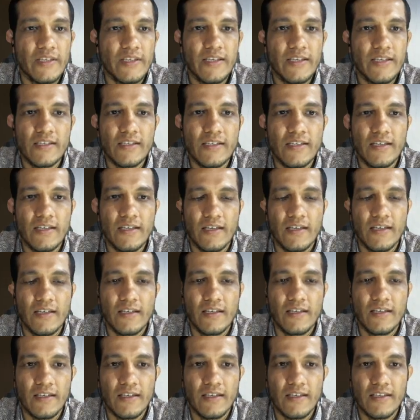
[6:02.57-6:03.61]
is
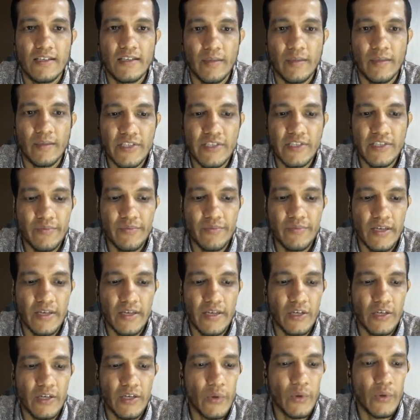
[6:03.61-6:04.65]
some steps as
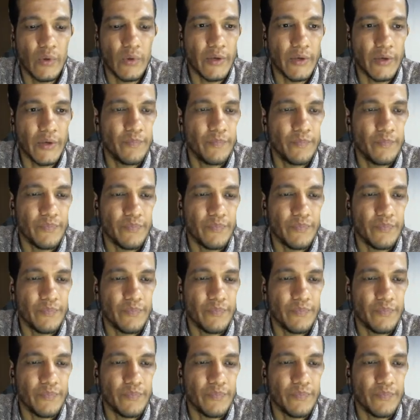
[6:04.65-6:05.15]
I told you.